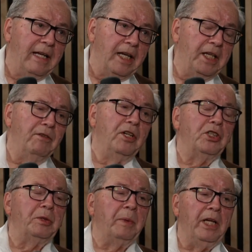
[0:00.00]
and even
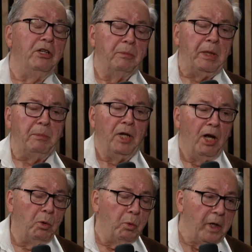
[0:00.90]
explain to people
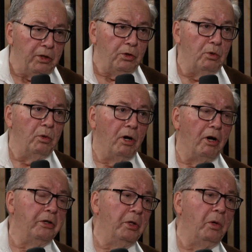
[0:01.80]
how right you
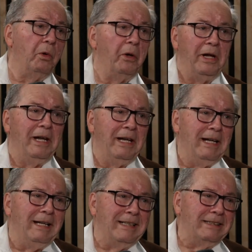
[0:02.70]
are. No,
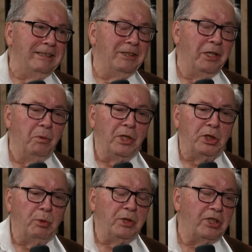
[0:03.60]
God wants
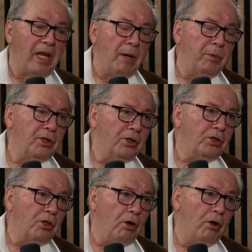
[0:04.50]
to establish
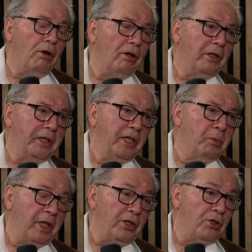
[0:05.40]
us all in a
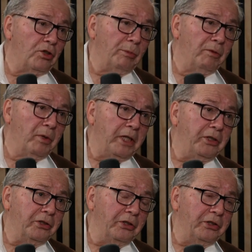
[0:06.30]
relationship of
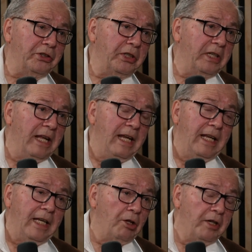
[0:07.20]
righteousness. Right.
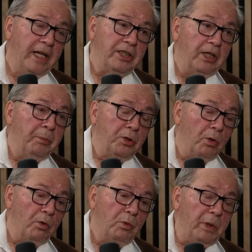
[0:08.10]
Yes. In our next
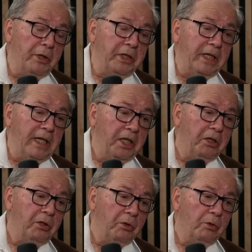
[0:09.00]
episode, we want to get
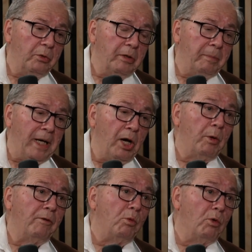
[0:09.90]
into the
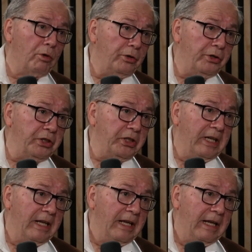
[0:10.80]
power of words
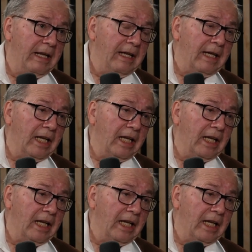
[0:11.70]
mm-hmm.